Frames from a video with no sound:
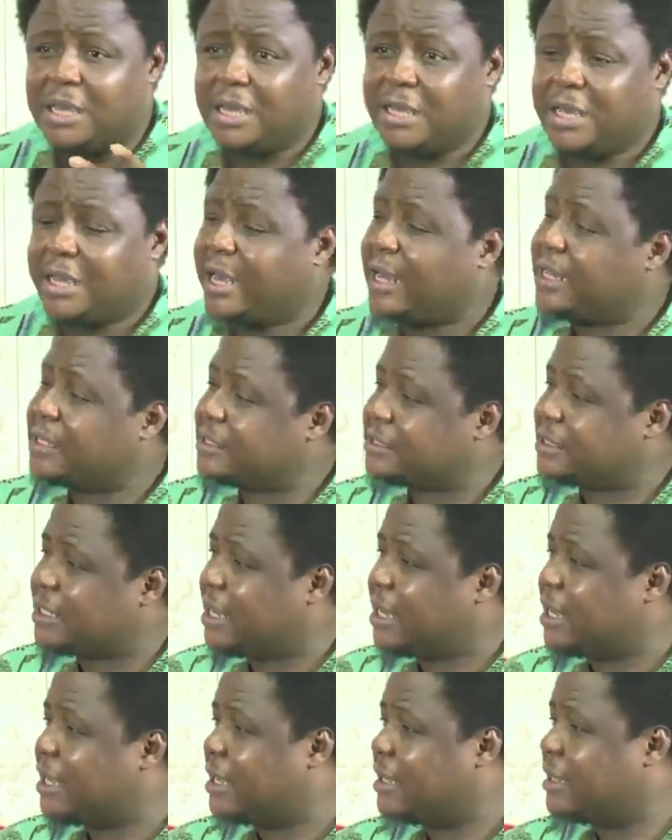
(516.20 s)

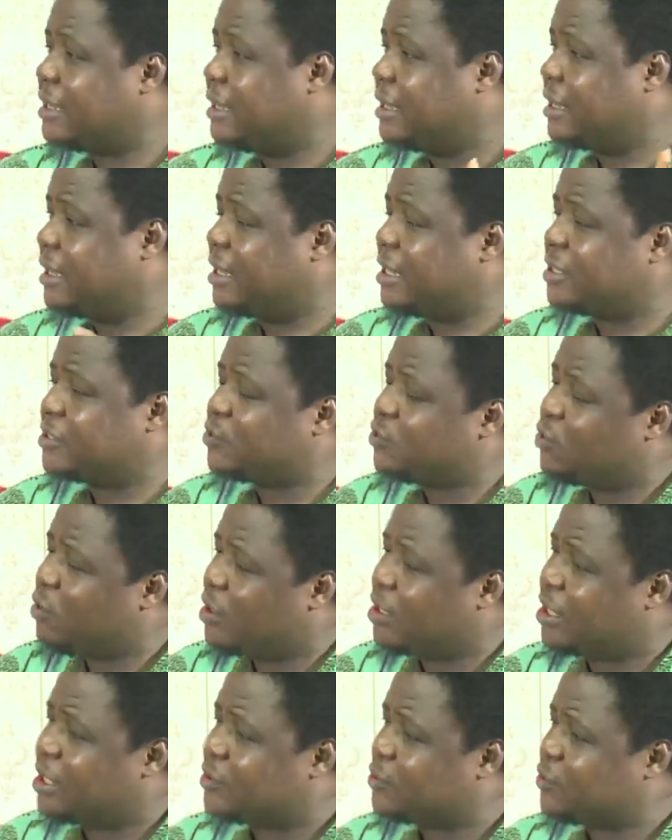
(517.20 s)
cancer, and so
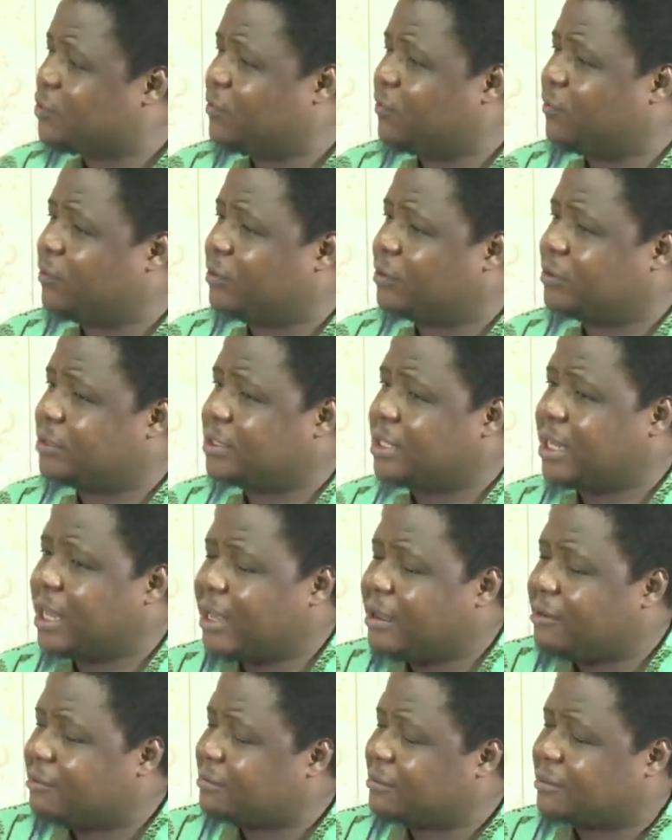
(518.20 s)
on and so forth.
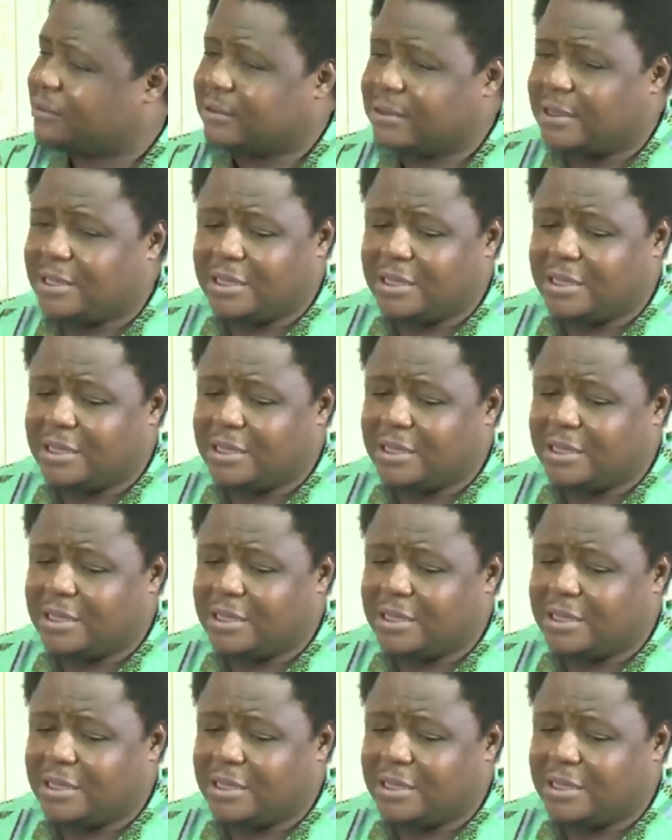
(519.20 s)
Health.